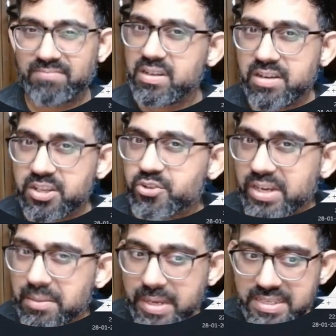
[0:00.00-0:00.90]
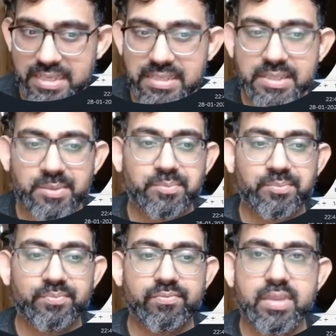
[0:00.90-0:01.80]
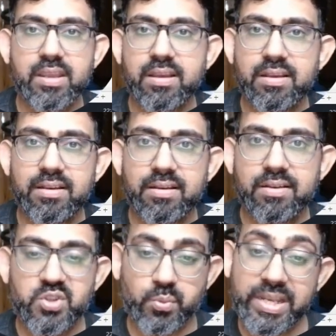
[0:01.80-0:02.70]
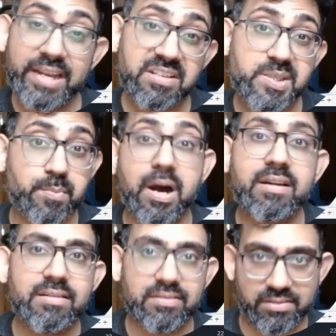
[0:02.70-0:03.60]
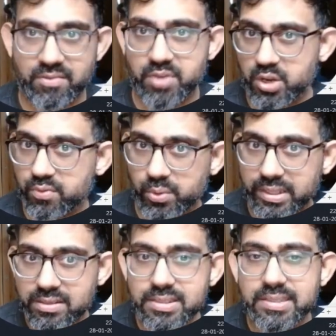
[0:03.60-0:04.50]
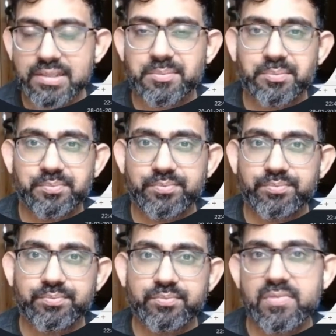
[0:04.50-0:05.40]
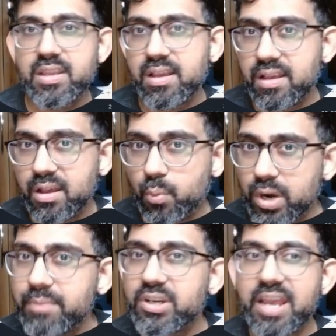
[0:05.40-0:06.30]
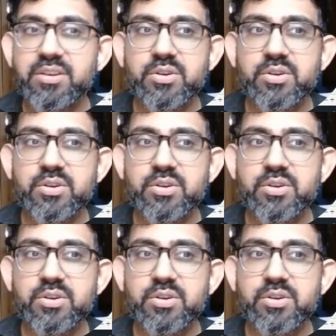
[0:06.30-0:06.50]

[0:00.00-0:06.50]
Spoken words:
it doesn't really make sense. So we need a smarter way of doing this. What I would like